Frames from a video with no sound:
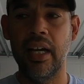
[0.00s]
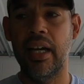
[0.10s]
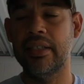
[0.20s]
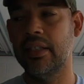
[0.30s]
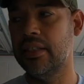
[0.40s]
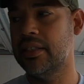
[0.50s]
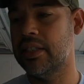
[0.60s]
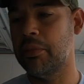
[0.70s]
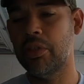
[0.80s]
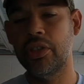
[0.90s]
I said,
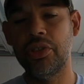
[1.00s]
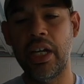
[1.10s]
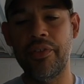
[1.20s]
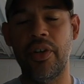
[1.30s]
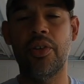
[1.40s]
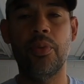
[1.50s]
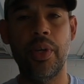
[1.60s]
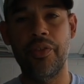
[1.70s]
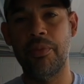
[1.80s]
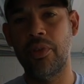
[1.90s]
listen, I'm going to drive all the
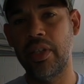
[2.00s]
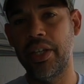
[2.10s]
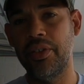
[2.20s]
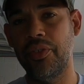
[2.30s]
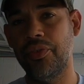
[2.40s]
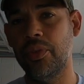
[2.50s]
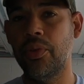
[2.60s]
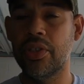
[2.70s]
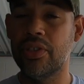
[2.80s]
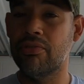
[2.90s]
way from Orlando,
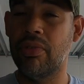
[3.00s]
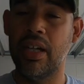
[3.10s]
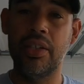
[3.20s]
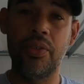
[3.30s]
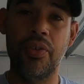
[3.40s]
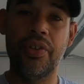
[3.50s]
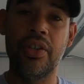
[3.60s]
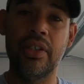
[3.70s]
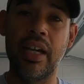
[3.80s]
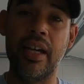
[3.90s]
Florida to Raleigh, North
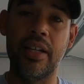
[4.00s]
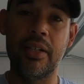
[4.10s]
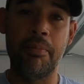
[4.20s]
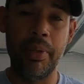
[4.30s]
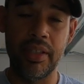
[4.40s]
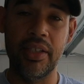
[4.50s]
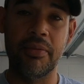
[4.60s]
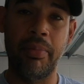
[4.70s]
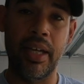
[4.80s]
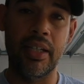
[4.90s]
Carolina to come pick this
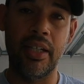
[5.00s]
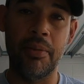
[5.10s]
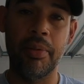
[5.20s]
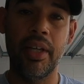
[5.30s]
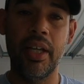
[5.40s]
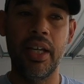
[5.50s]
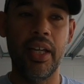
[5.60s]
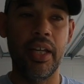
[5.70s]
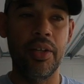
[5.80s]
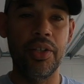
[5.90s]
bike up.
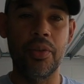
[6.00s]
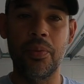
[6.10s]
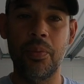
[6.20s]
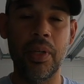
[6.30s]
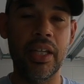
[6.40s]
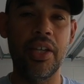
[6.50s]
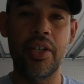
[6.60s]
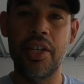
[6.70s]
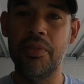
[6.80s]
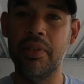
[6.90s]
You know, what can
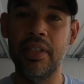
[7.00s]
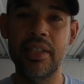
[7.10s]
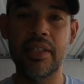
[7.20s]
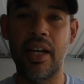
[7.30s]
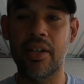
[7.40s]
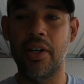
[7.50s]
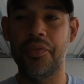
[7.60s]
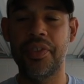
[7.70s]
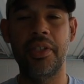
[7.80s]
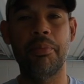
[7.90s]
you at least knock
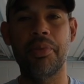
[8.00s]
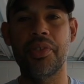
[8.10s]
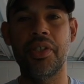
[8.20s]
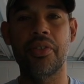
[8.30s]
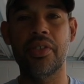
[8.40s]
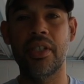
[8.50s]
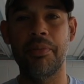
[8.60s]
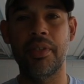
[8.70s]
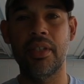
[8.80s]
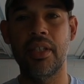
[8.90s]
off 10% or
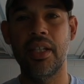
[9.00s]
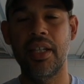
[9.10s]
something?